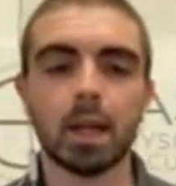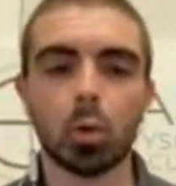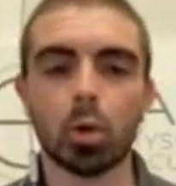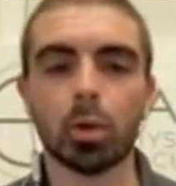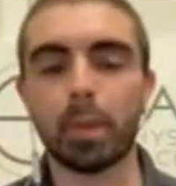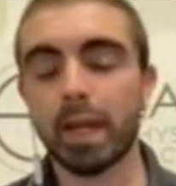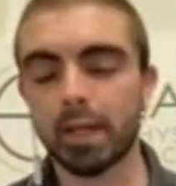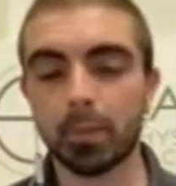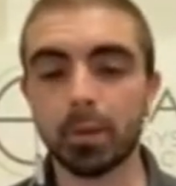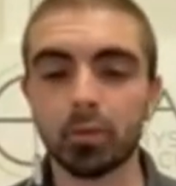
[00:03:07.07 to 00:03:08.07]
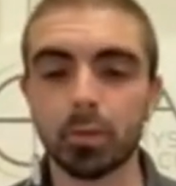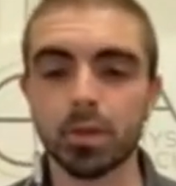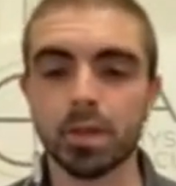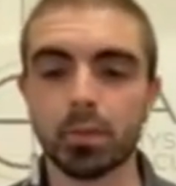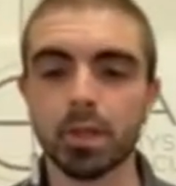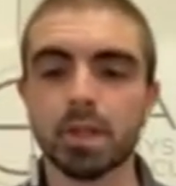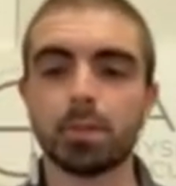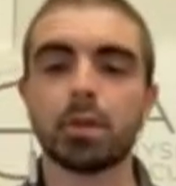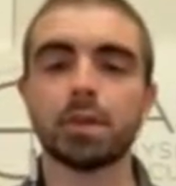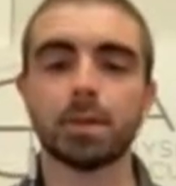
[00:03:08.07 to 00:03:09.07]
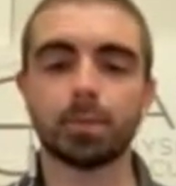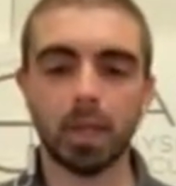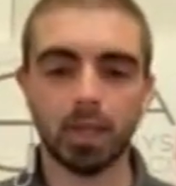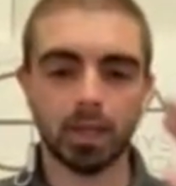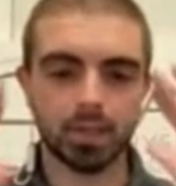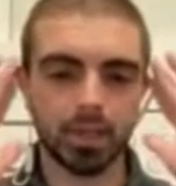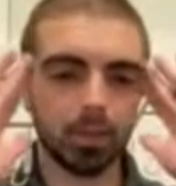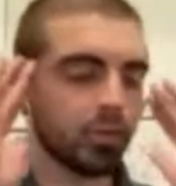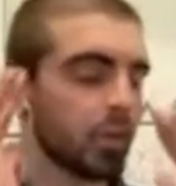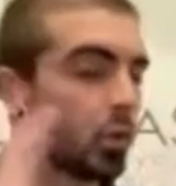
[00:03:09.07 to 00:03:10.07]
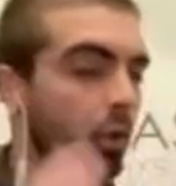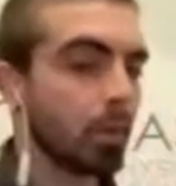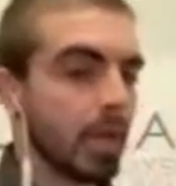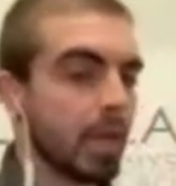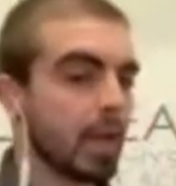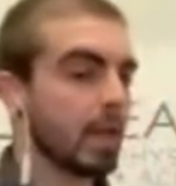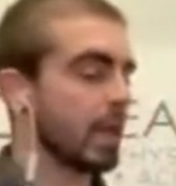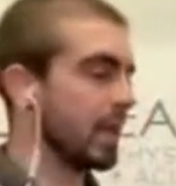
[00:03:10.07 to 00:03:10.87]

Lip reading: or pain coming from your suboccipitals, typically your pain